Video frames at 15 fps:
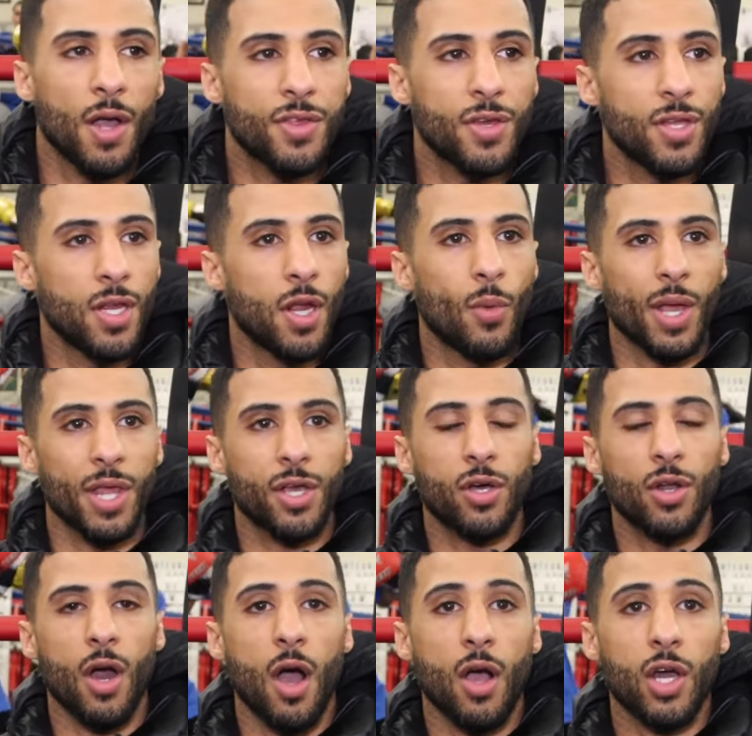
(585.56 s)
you know what? You
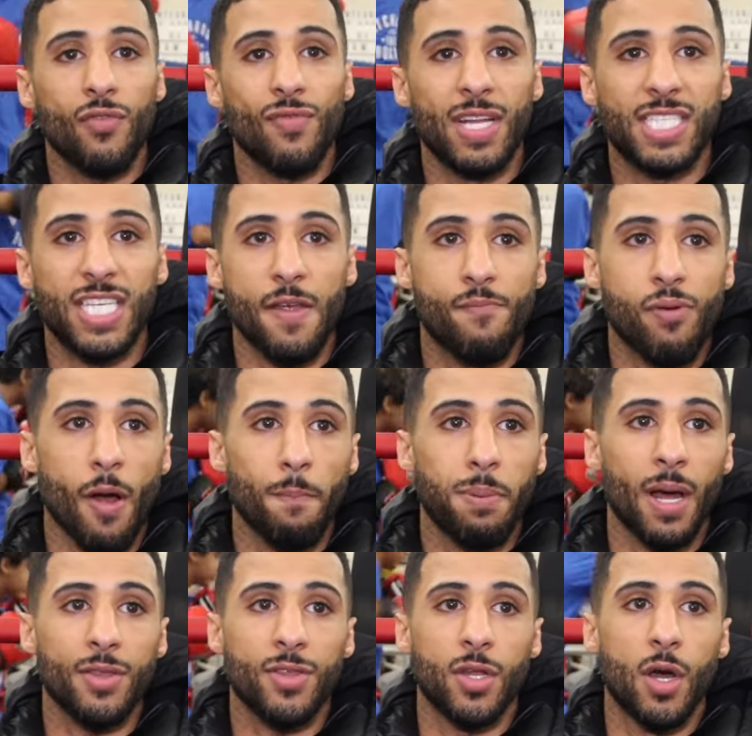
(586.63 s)
could I couldn't really see
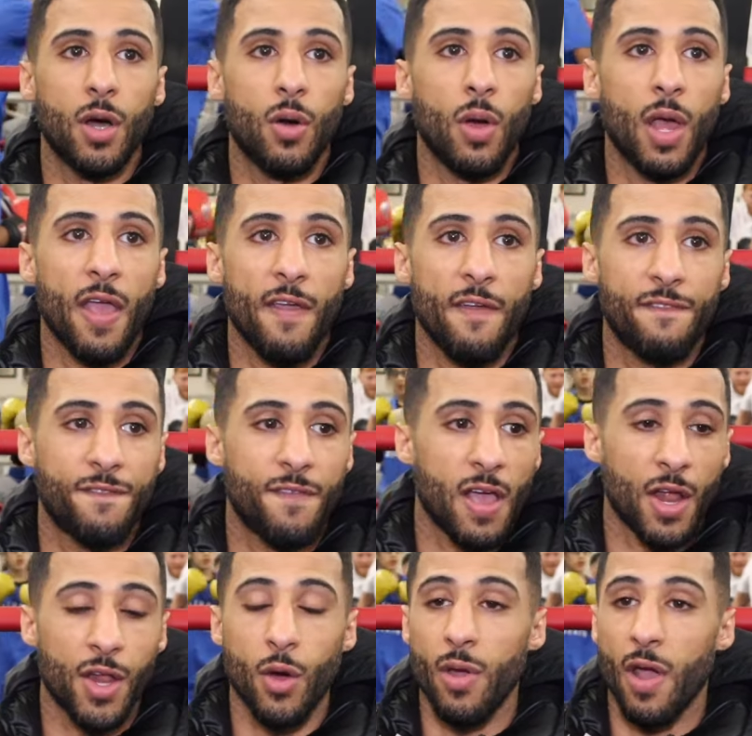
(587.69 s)
properly. I don't know if
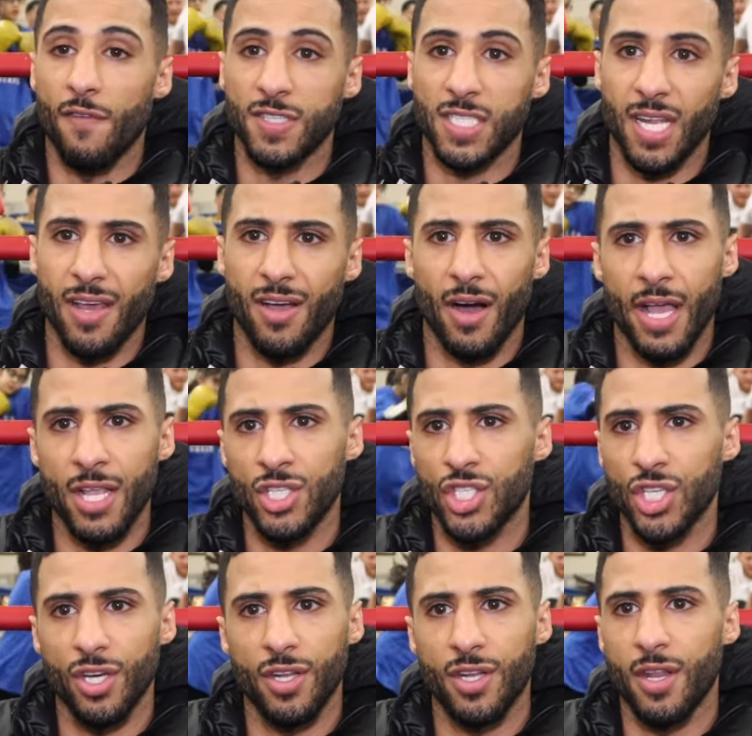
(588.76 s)
I know he obviously got
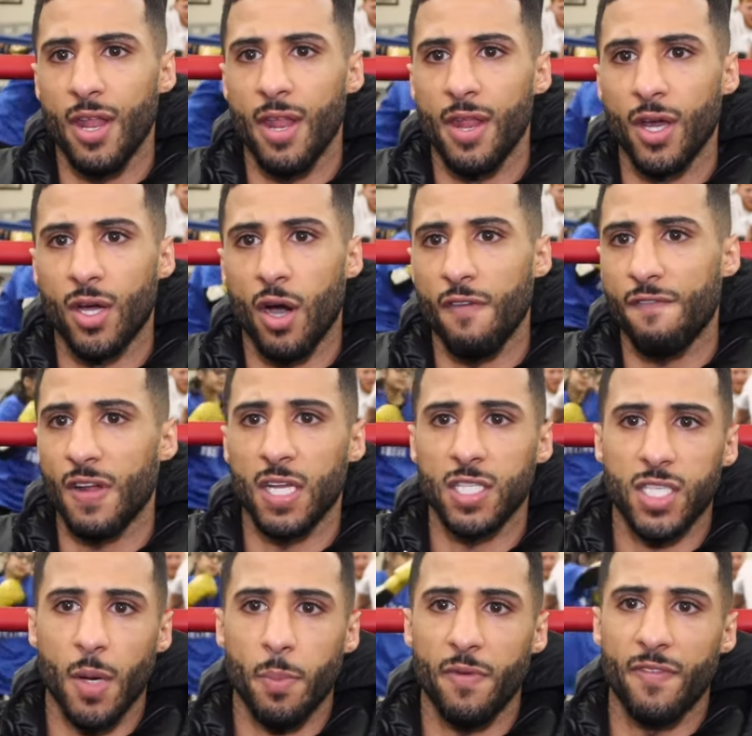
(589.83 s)
injured. The guy fell on
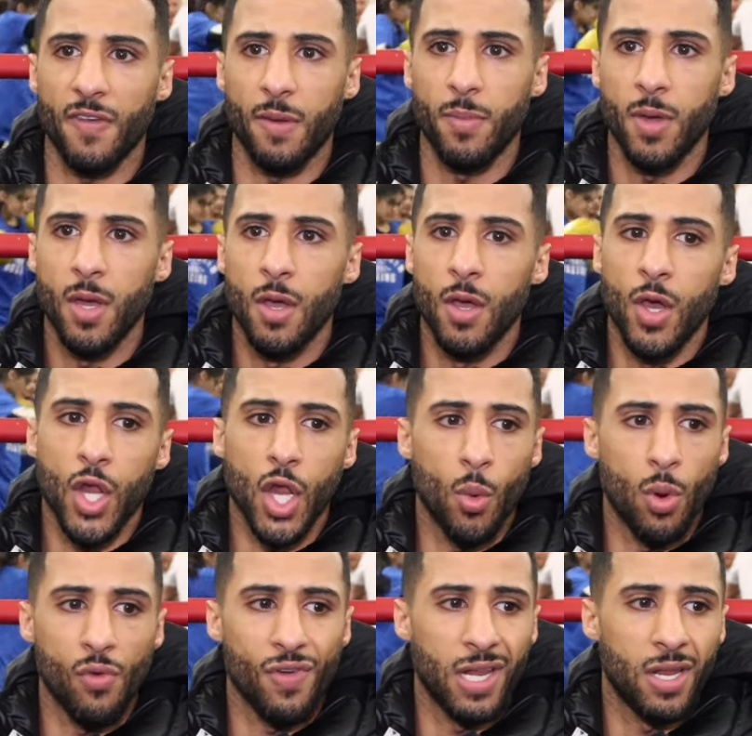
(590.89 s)
top of him. No
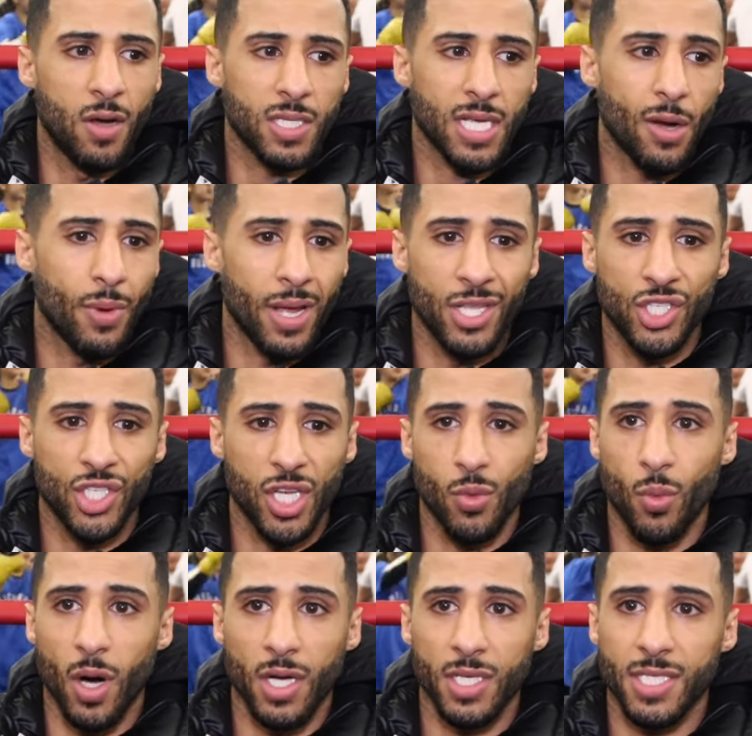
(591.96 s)
one really knows how injured he
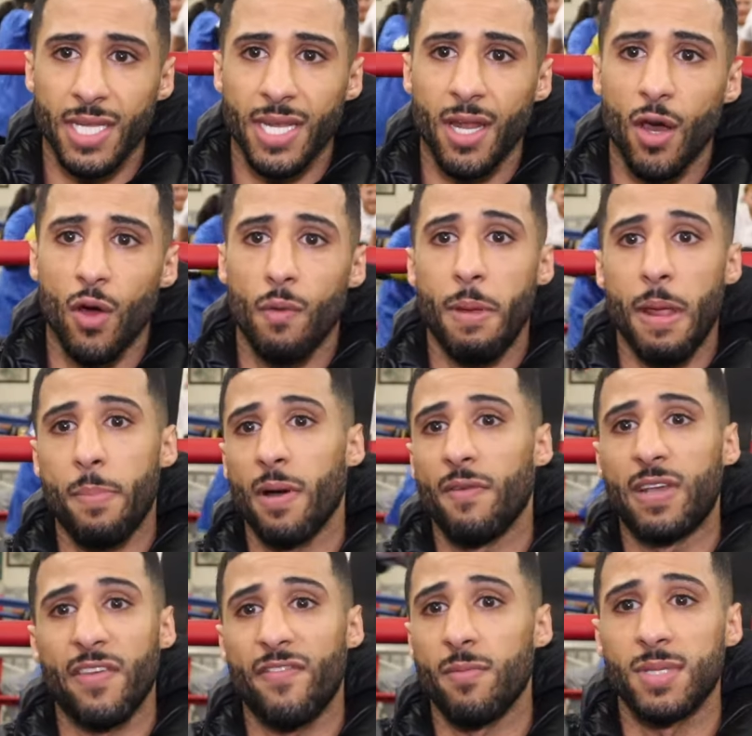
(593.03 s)
was, and I know people
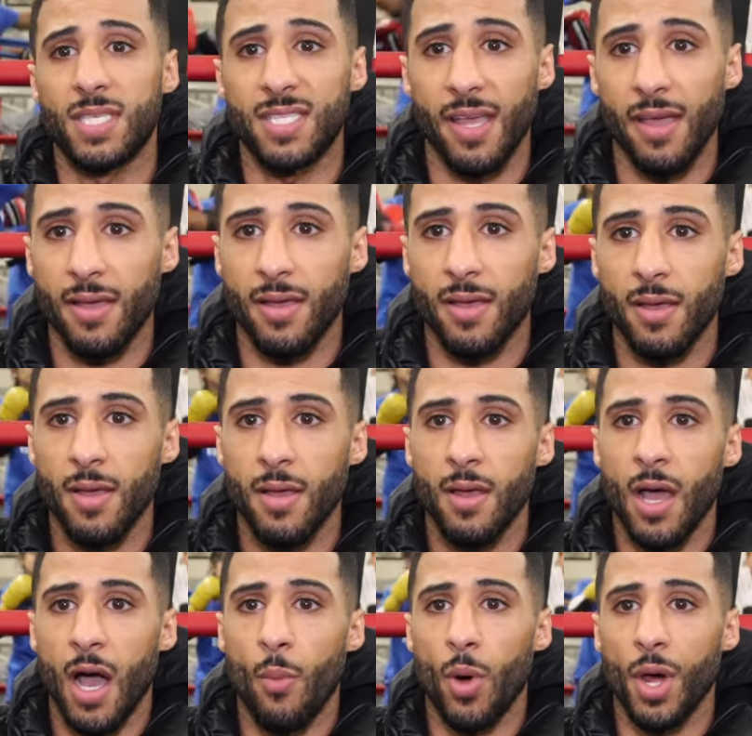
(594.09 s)
have given him stick
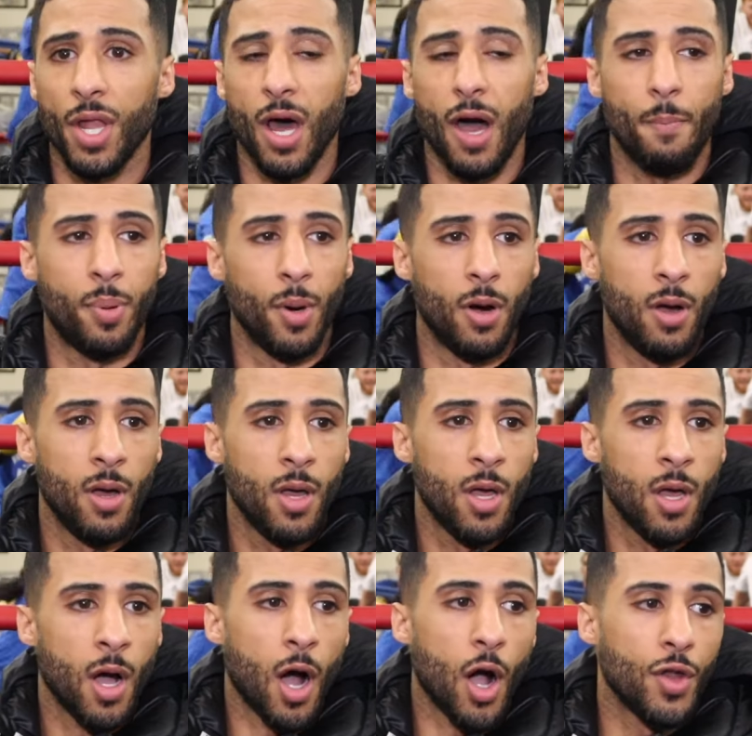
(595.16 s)
and whatnot. But
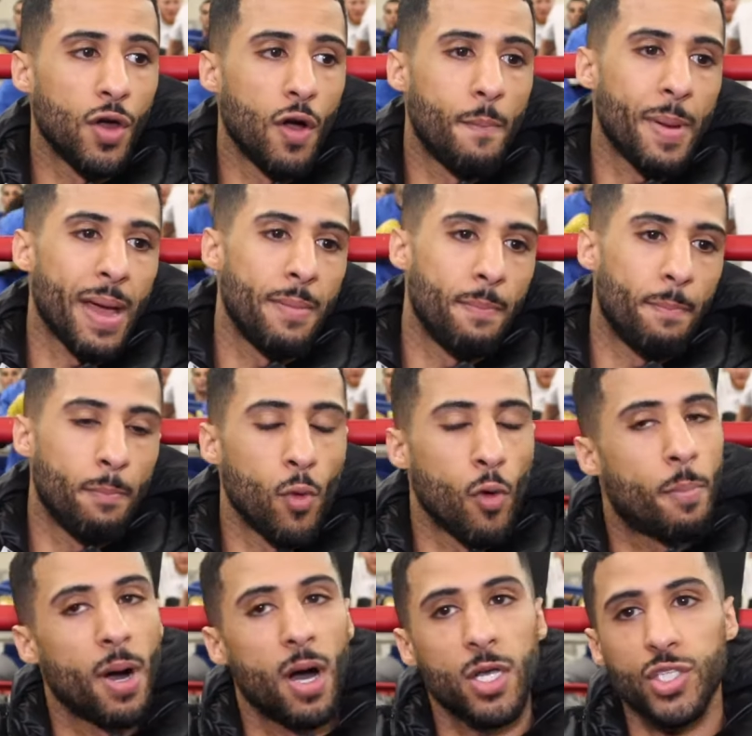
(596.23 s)
I know Ben more
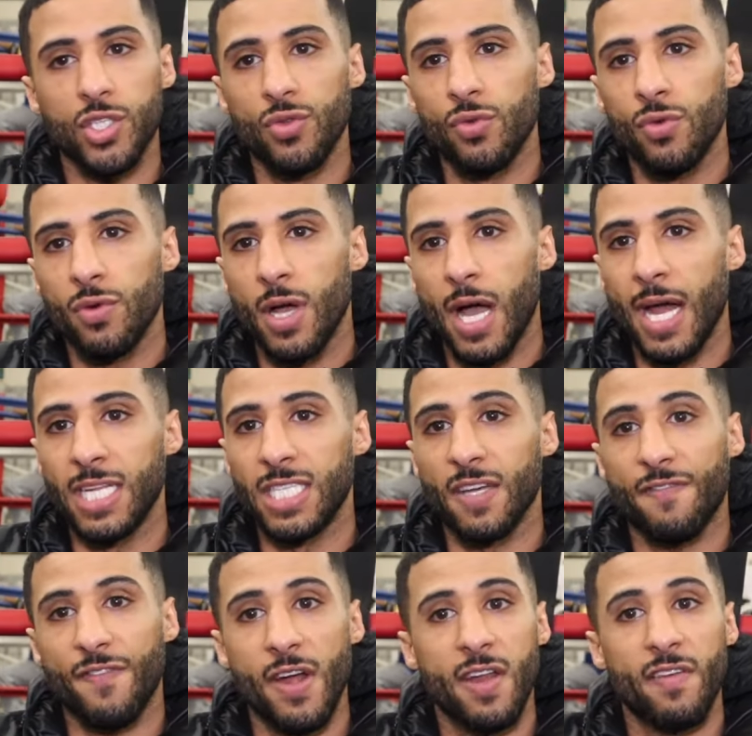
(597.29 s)
personal, and he's
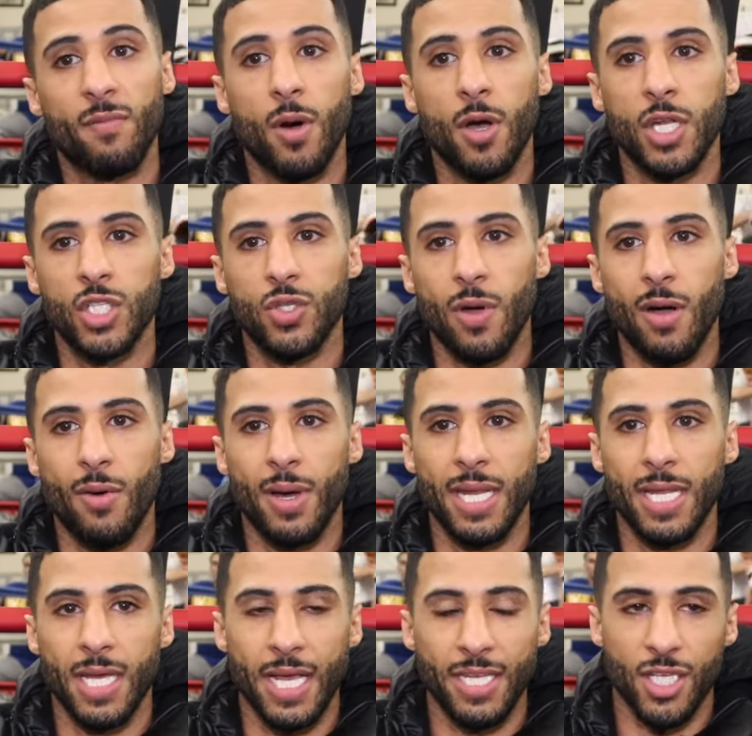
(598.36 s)
a friend of mine as well,
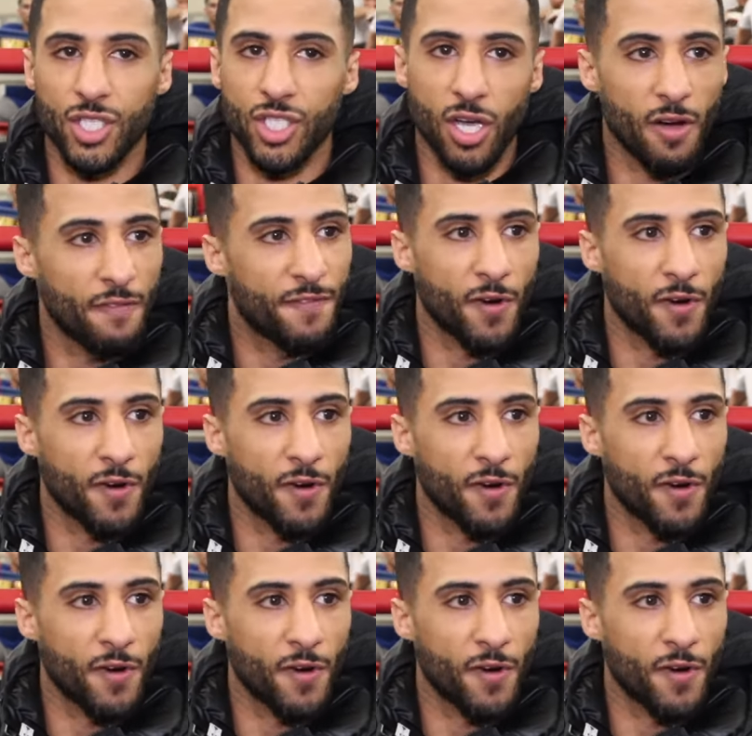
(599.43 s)
and he's a top